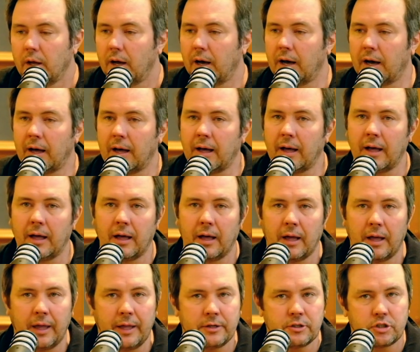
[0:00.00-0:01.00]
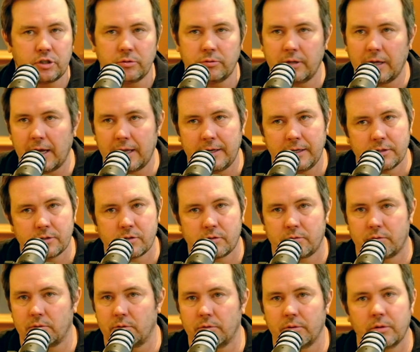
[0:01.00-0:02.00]
uh, and shoot the ideas
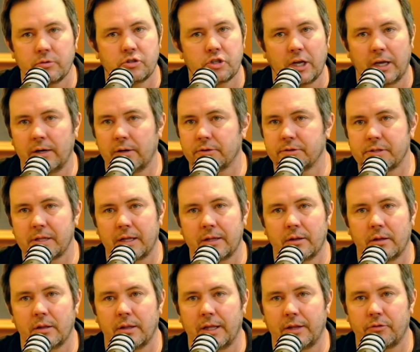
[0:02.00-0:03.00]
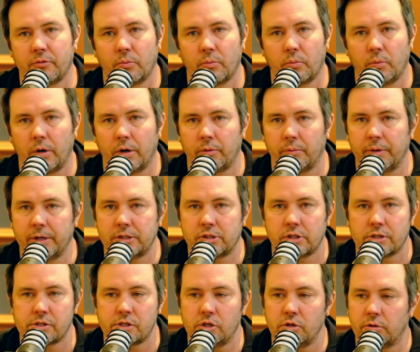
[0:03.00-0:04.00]
through those channels. That that's where to reach
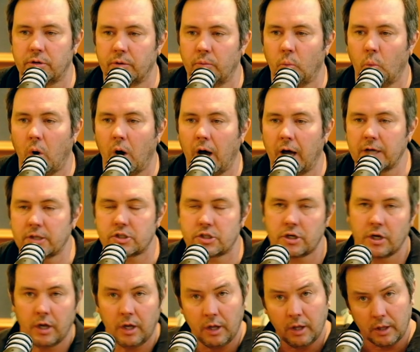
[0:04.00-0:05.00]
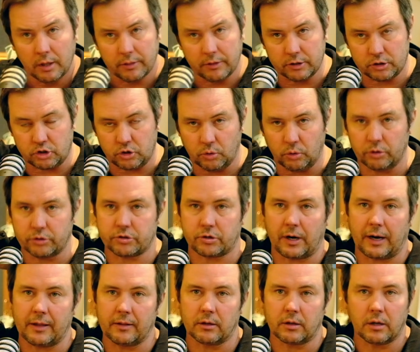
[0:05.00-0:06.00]
us. You can watch the Jewel
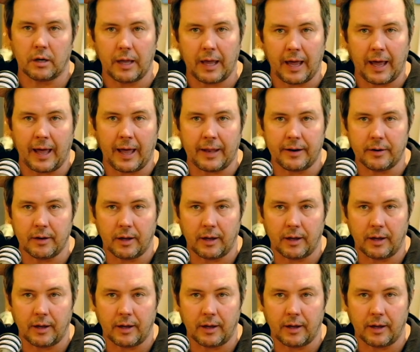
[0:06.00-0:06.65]
trailer at